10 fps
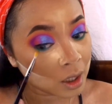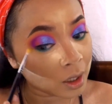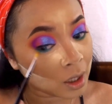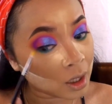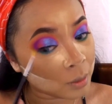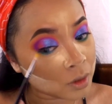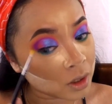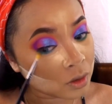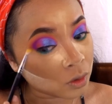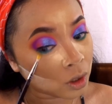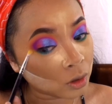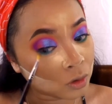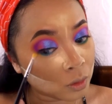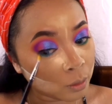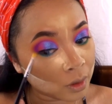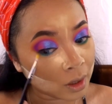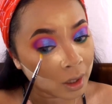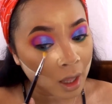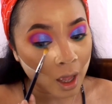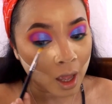and then I'm just going to
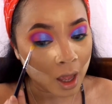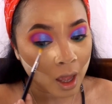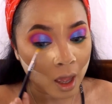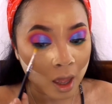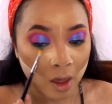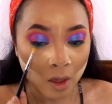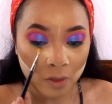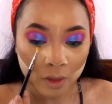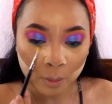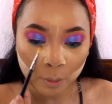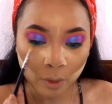blend the